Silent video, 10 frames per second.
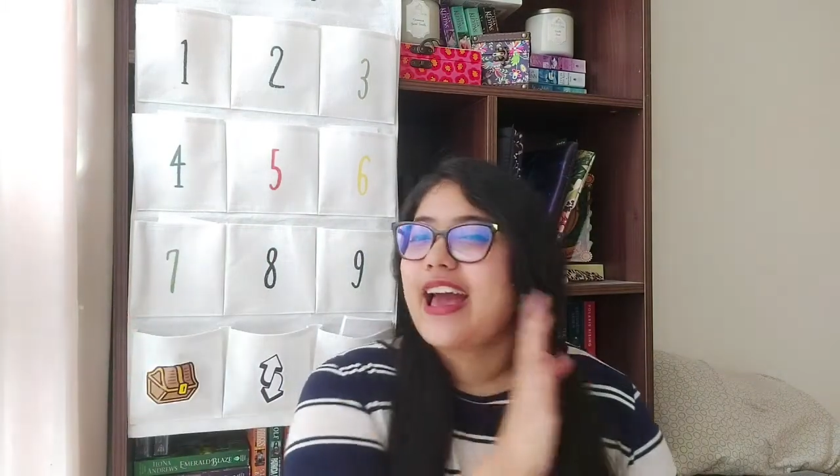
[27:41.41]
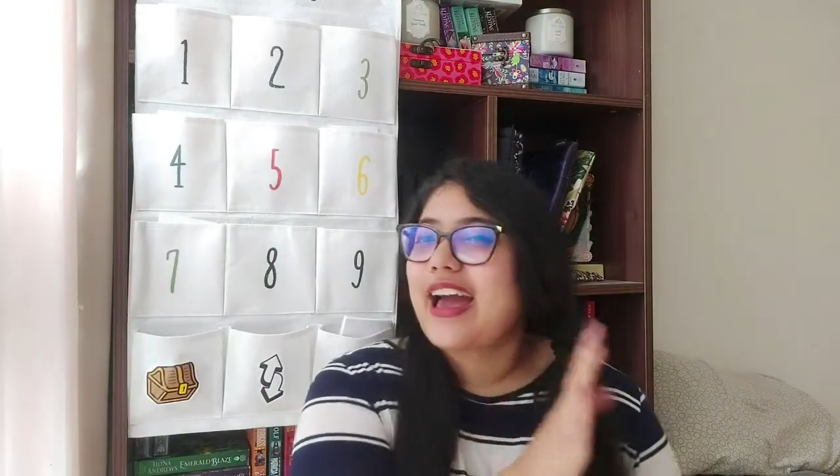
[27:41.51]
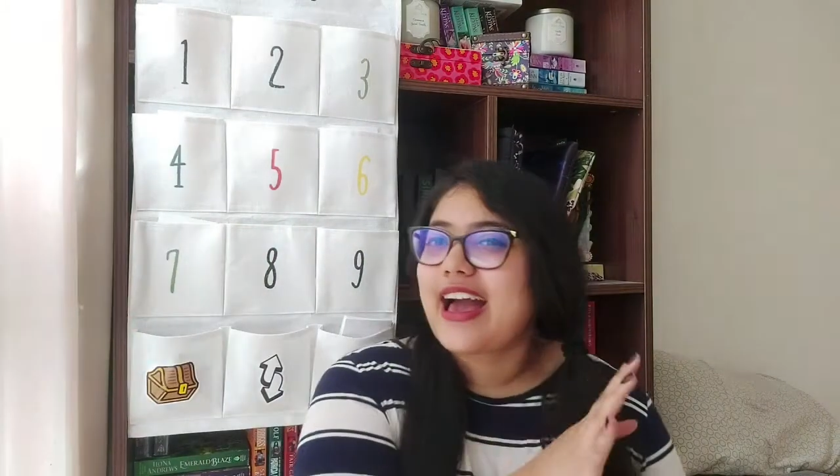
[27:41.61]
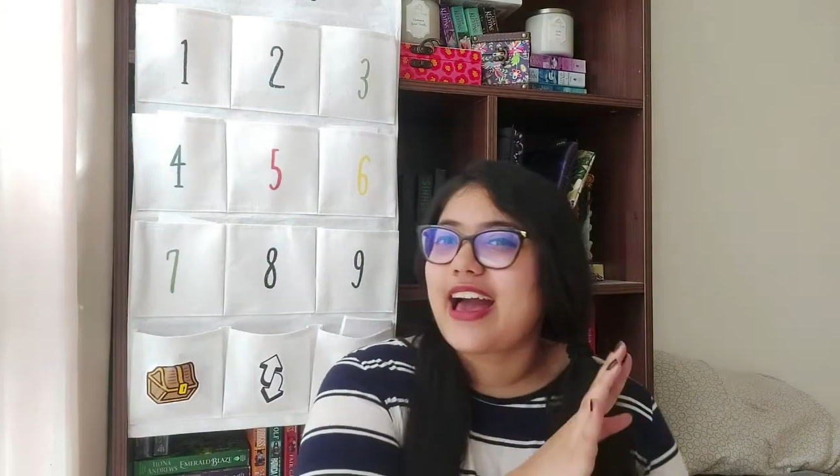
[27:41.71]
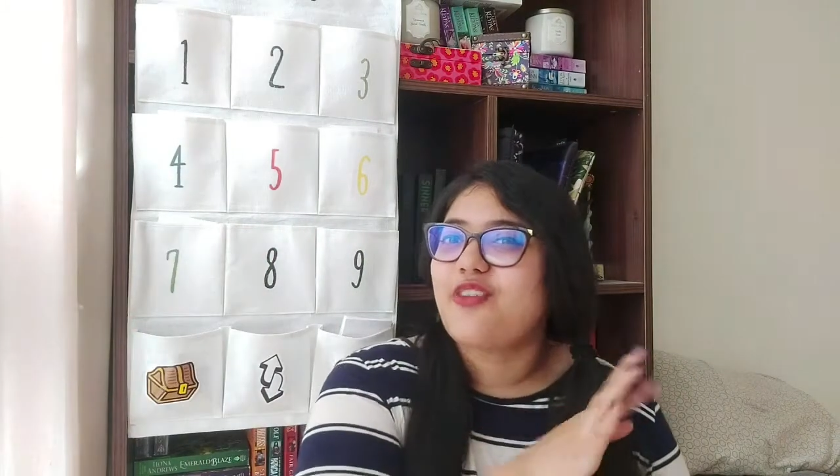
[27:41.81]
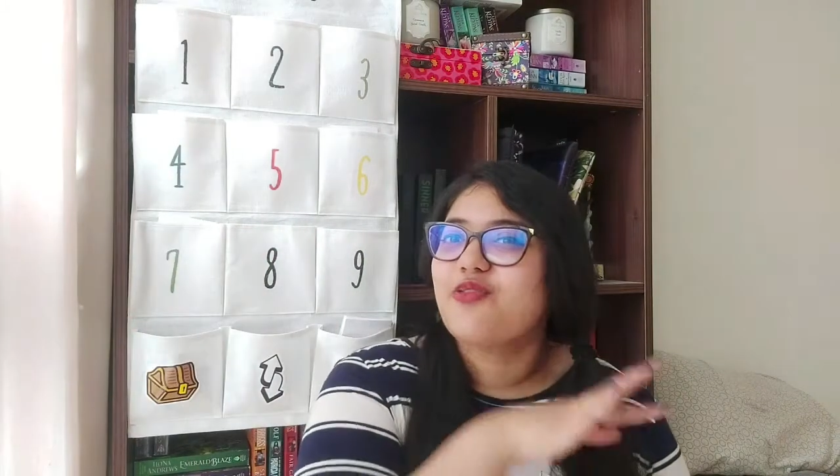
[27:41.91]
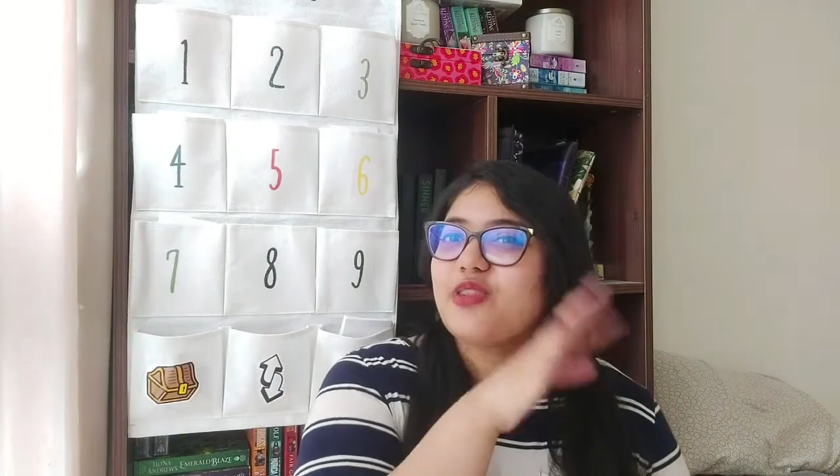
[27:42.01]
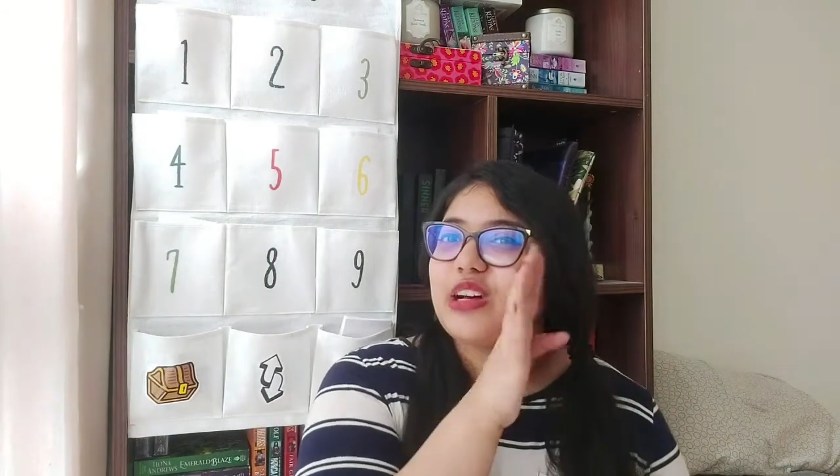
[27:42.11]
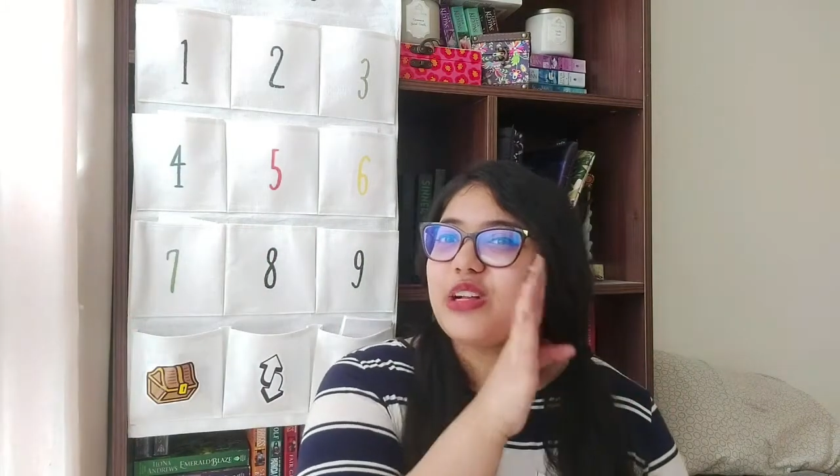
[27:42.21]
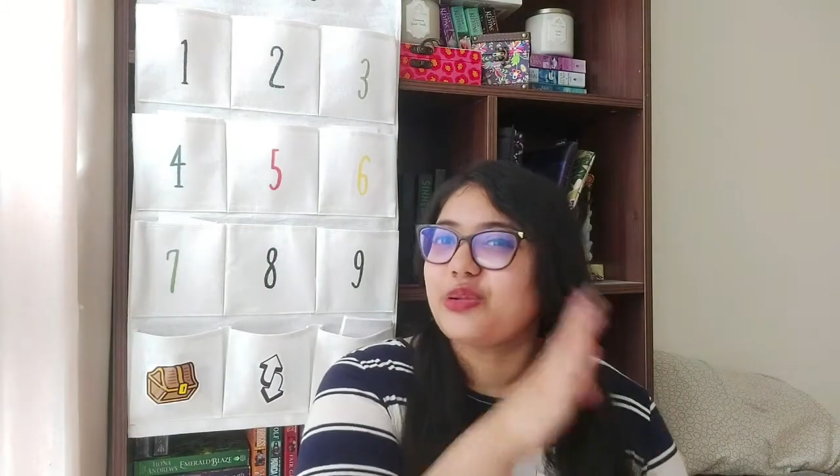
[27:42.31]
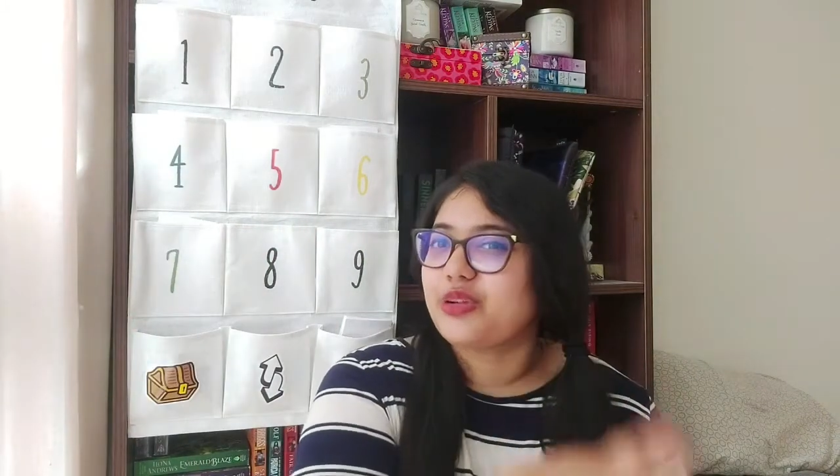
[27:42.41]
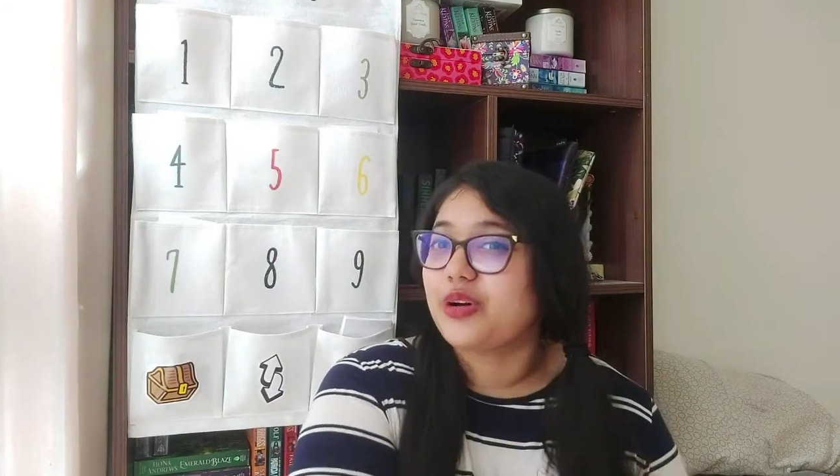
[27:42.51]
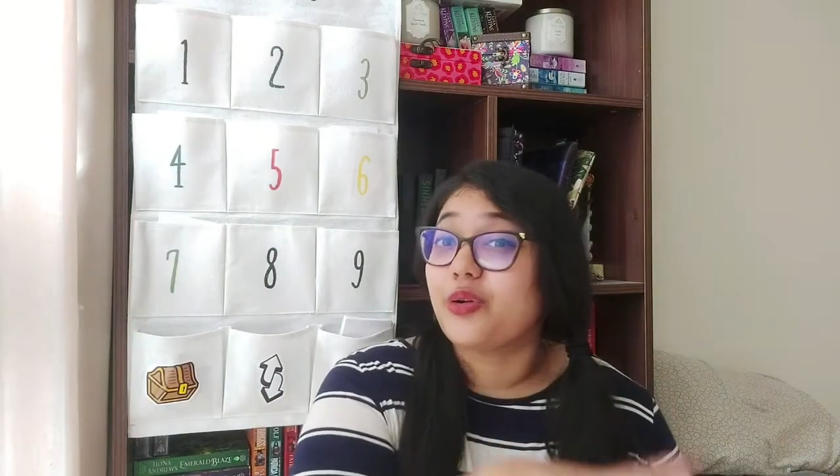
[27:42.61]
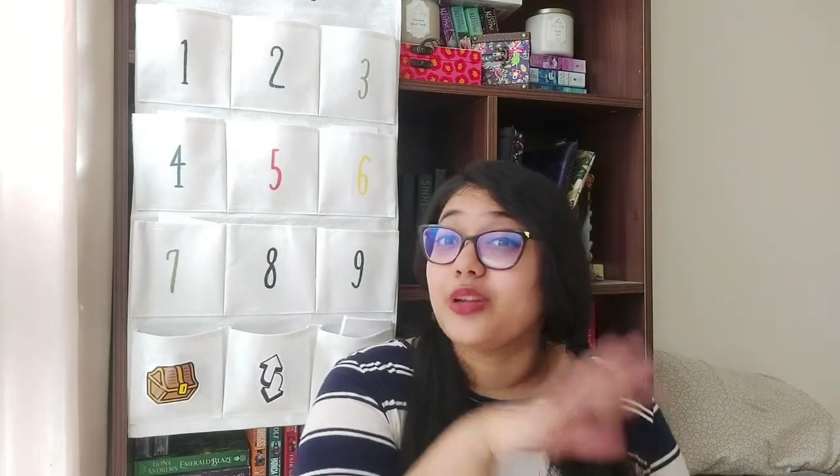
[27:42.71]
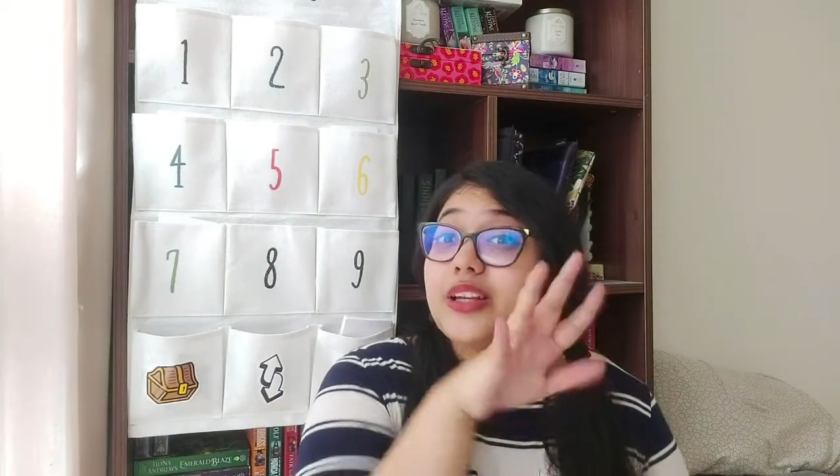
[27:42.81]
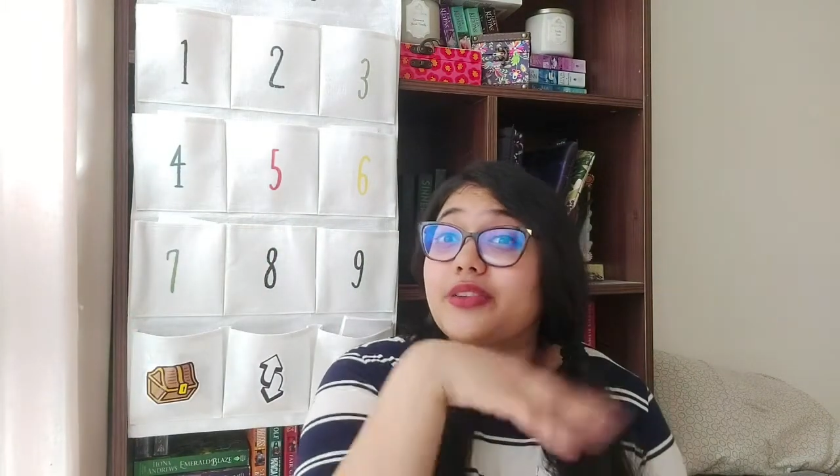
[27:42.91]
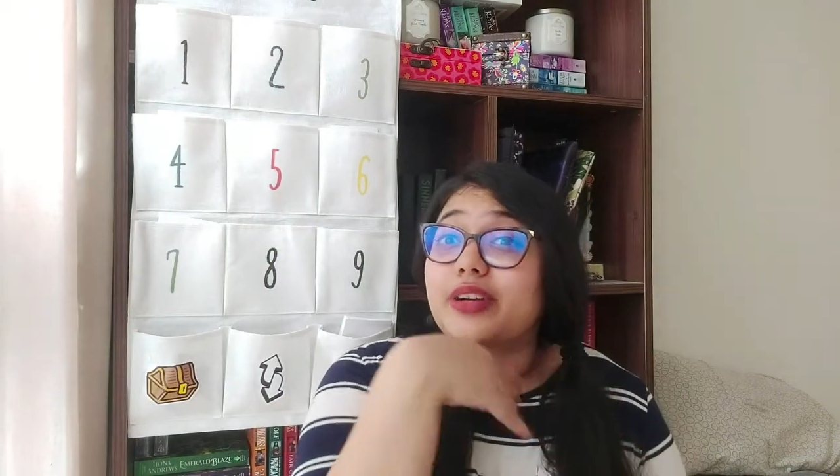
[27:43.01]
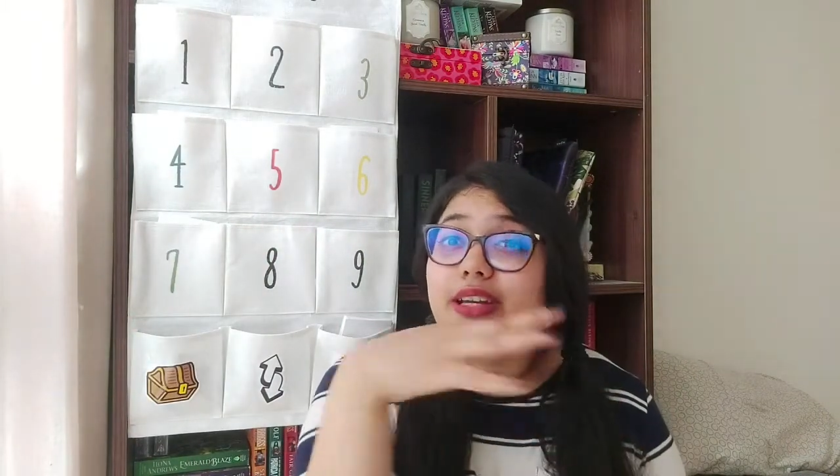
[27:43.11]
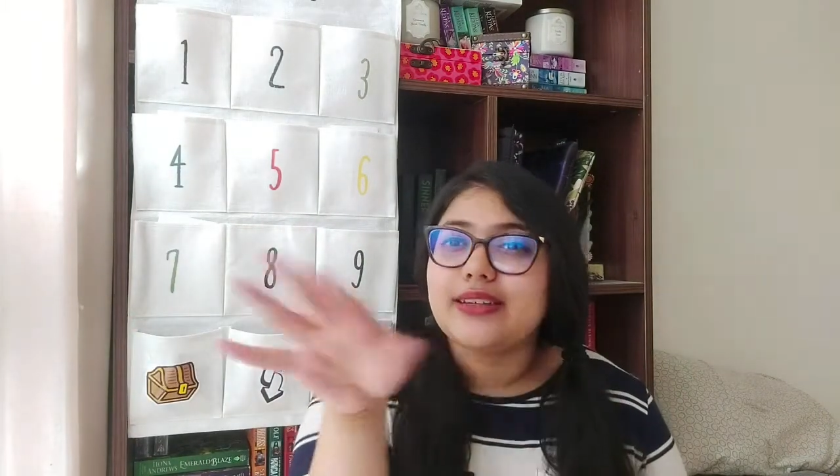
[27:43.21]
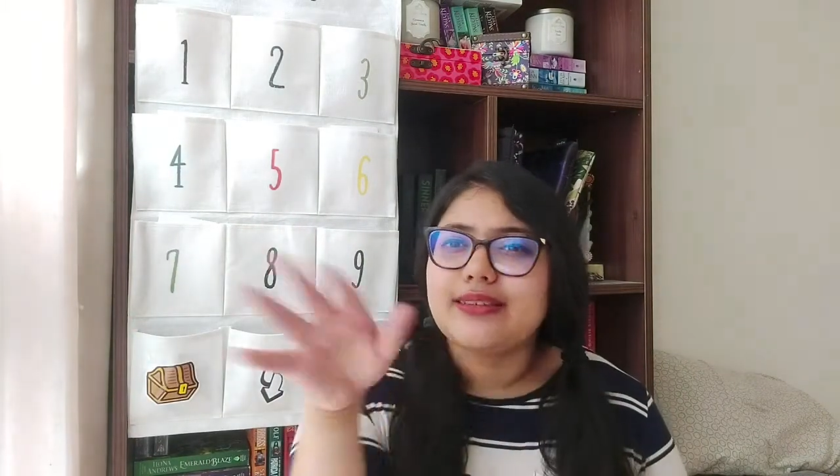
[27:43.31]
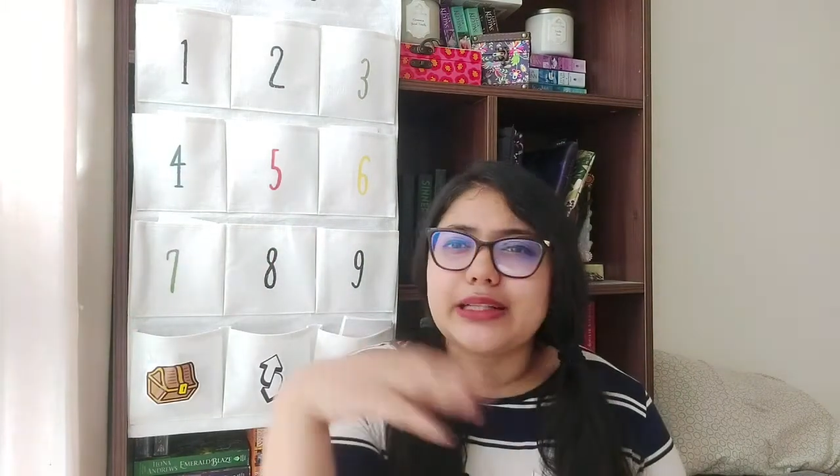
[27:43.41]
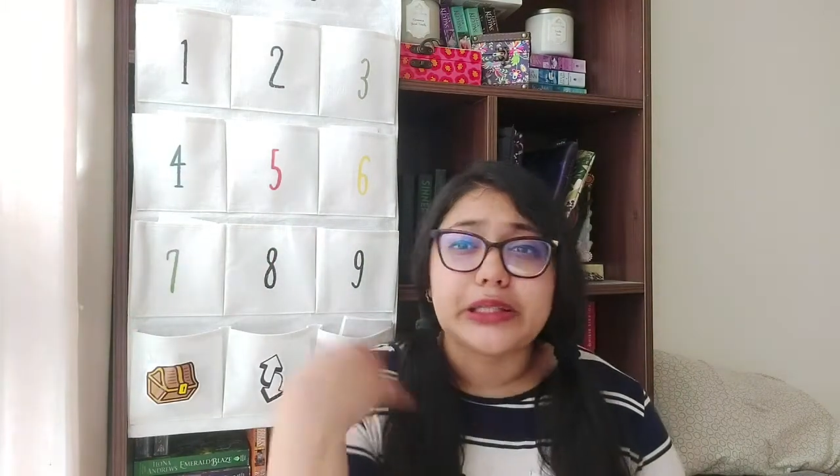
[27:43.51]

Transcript: half Illyrian,